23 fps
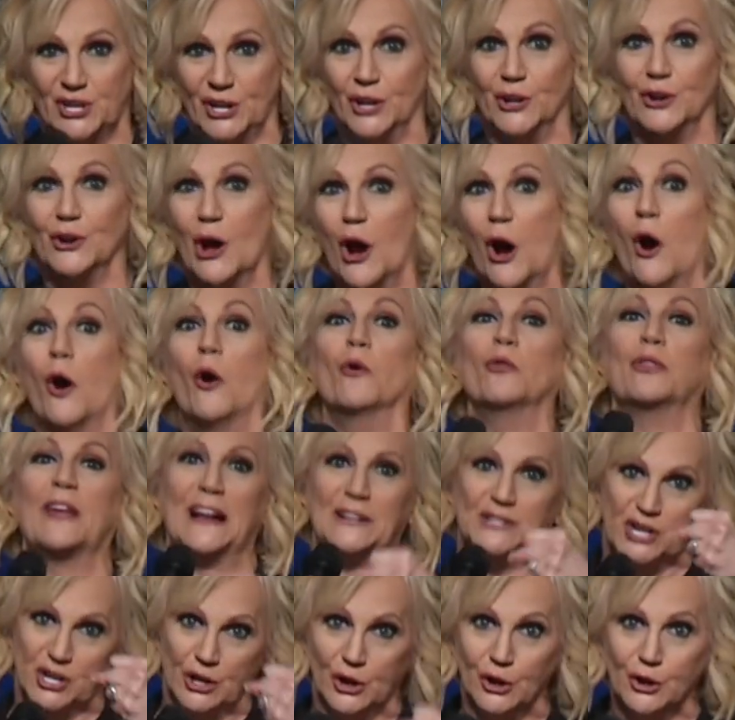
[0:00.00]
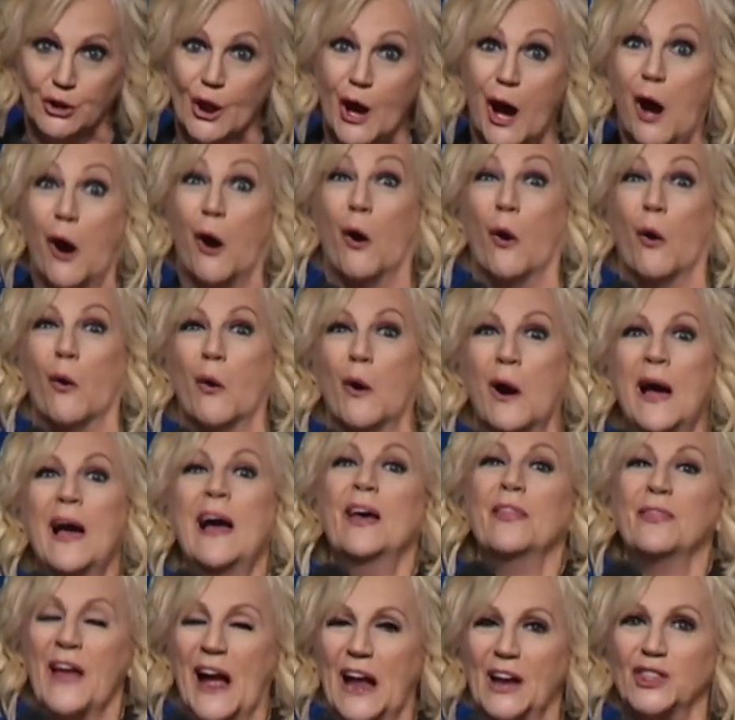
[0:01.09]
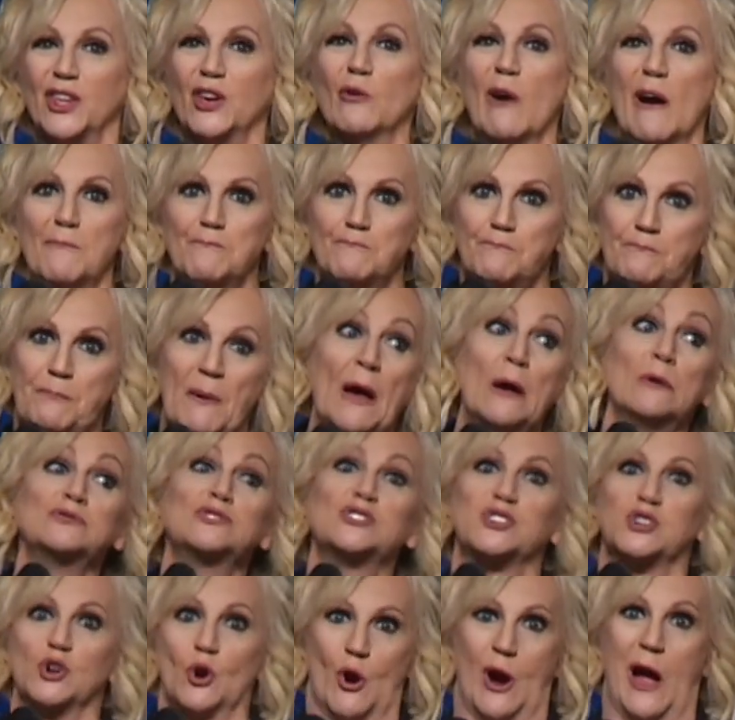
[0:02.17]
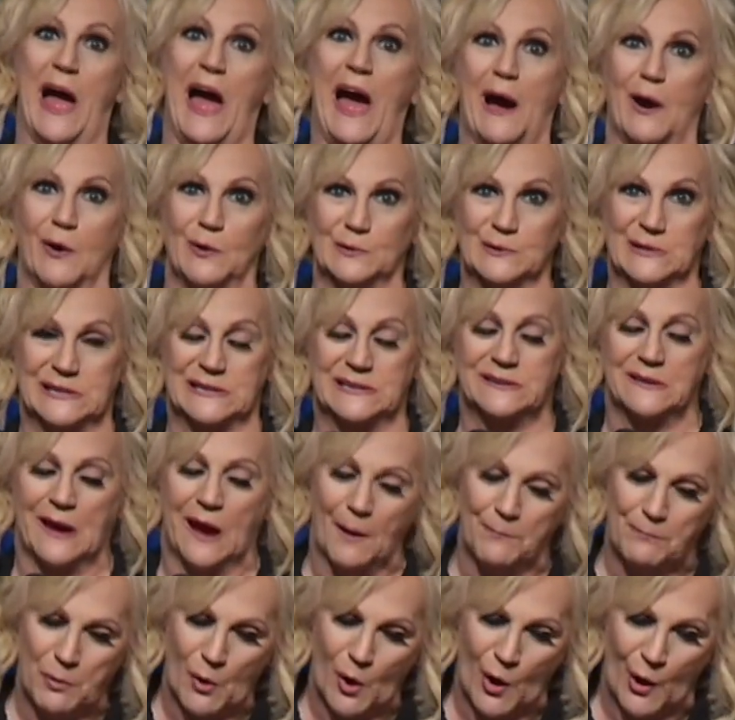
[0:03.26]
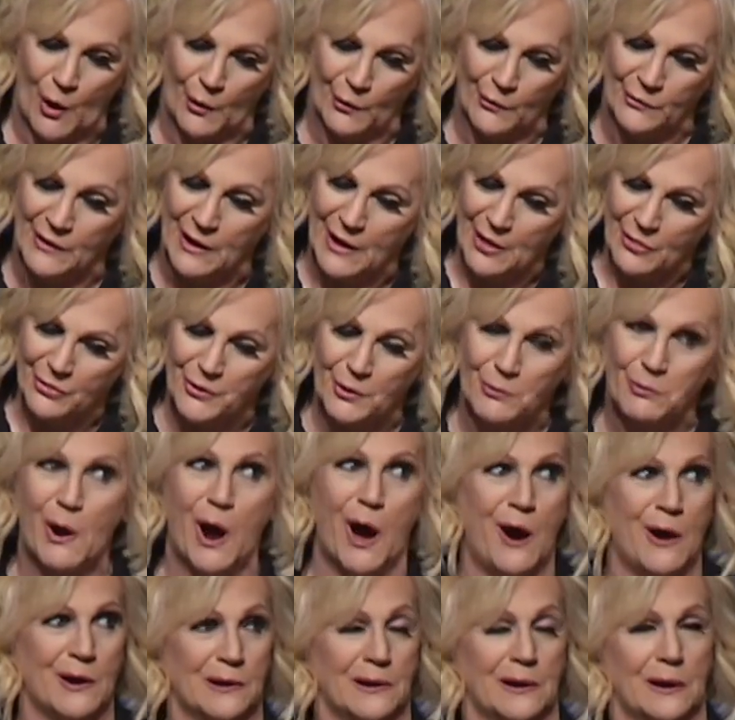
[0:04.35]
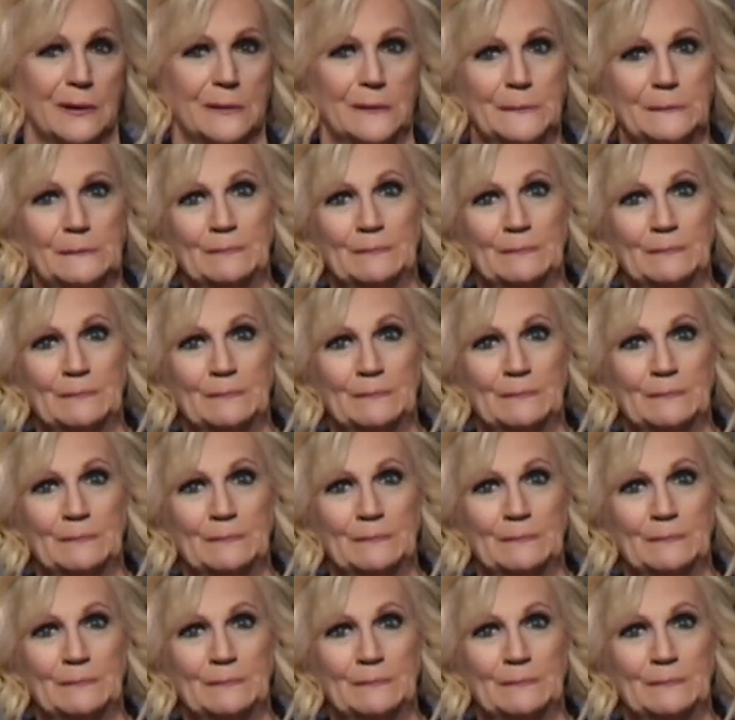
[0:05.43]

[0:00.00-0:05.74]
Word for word: you know that you know that you have built your house upon the rock.